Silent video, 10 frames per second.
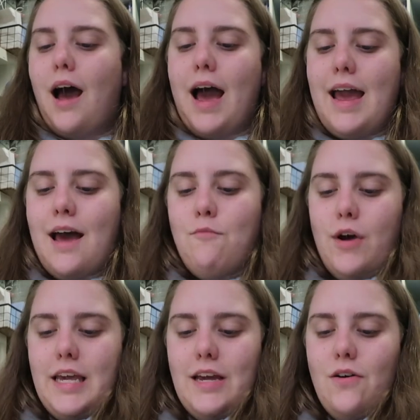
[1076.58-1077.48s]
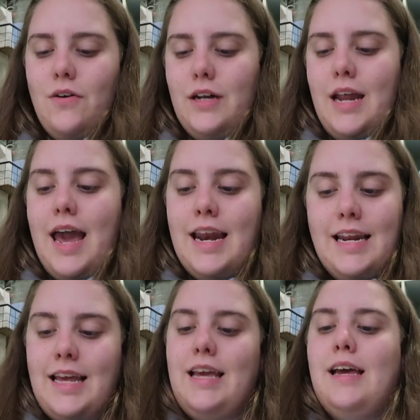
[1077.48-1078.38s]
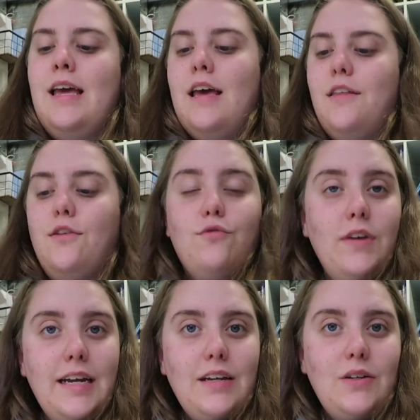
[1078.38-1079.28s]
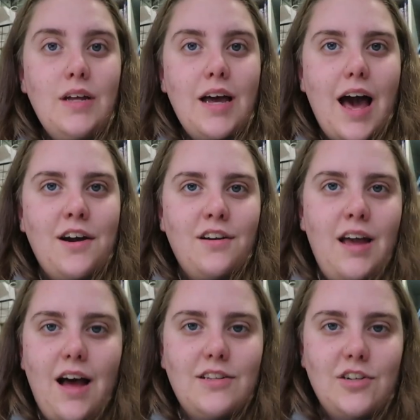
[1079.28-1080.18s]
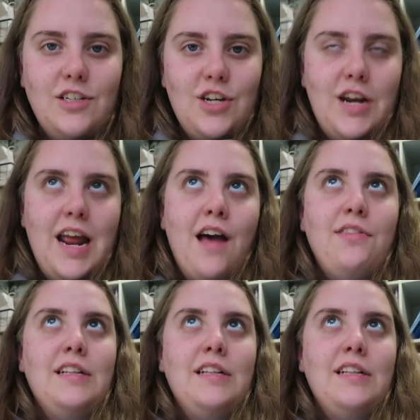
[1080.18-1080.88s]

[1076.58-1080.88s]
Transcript: I am working on editing the reel. I don't know how it's going to turn out.